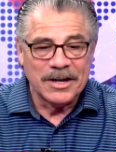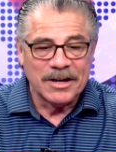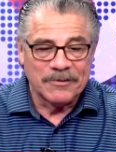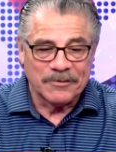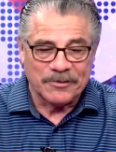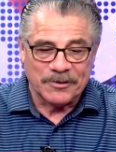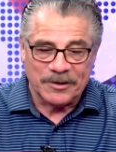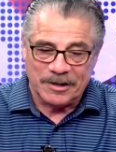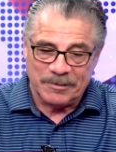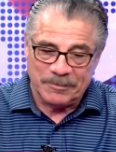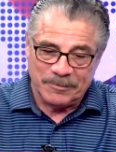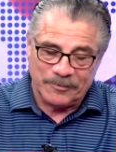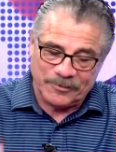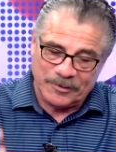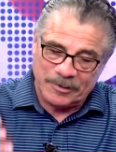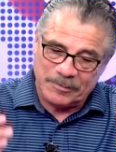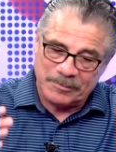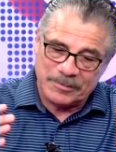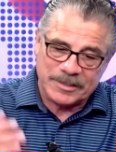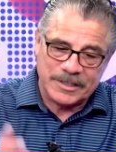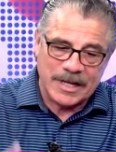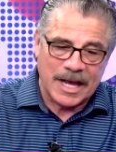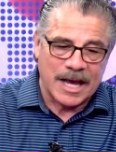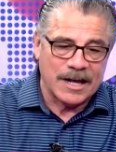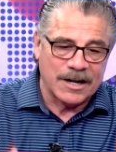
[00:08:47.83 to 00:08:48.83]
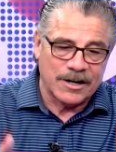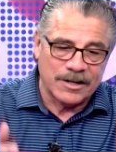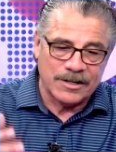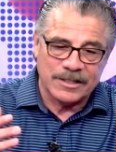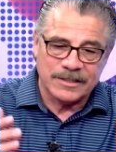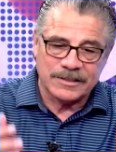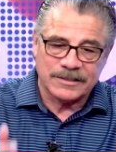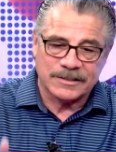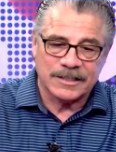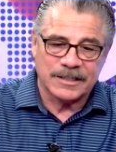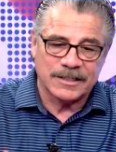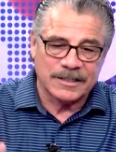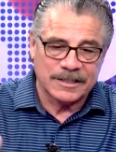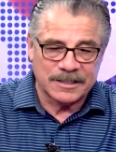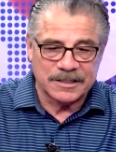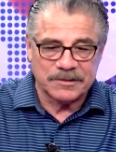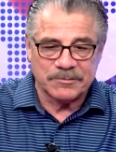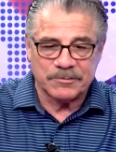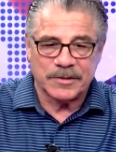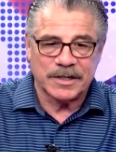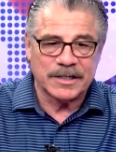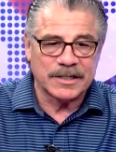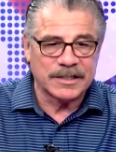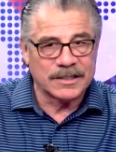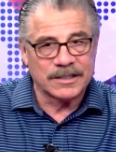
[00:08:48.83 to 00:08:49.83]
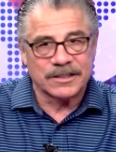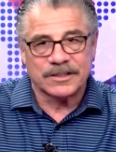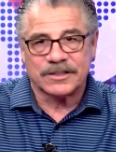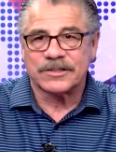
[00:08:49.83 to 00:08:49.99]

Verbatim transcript: from Saturday, Sunday, Monday,